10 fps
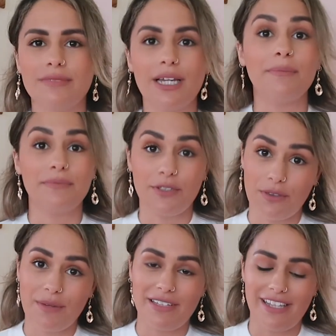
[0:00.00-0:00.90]
yeah, you'll
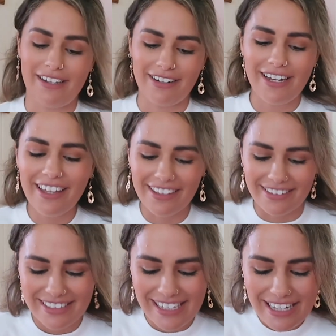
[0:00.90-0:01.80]
thank me later.
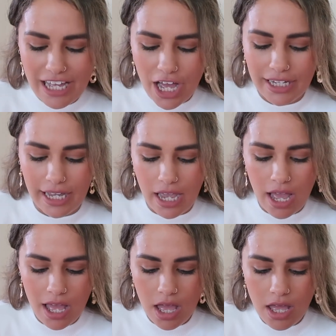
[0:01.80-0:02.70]
Okay,
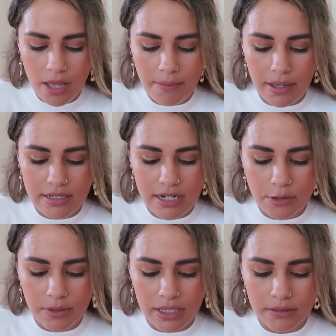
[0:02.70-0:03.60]

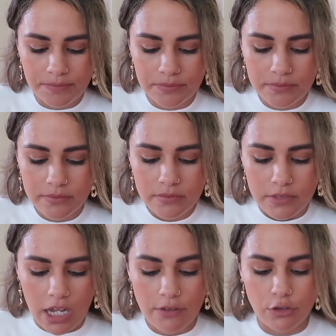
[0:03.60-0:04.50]
another one.
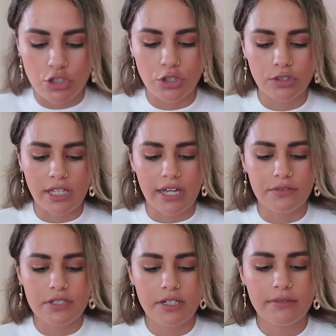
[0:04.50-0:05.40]
I've got two
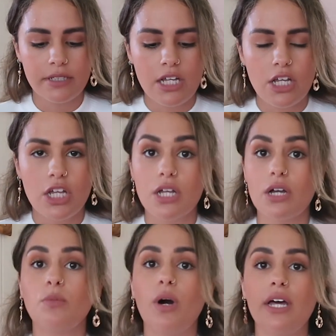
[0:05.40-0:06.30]
left.
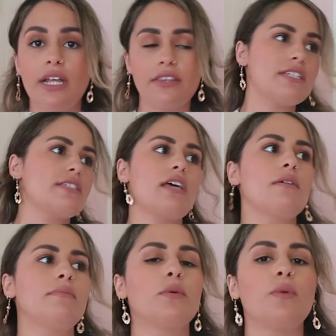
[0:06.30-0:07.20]
One, this is
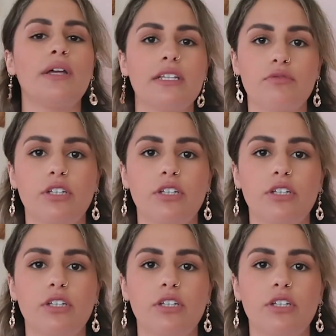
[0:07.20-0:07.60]
one that's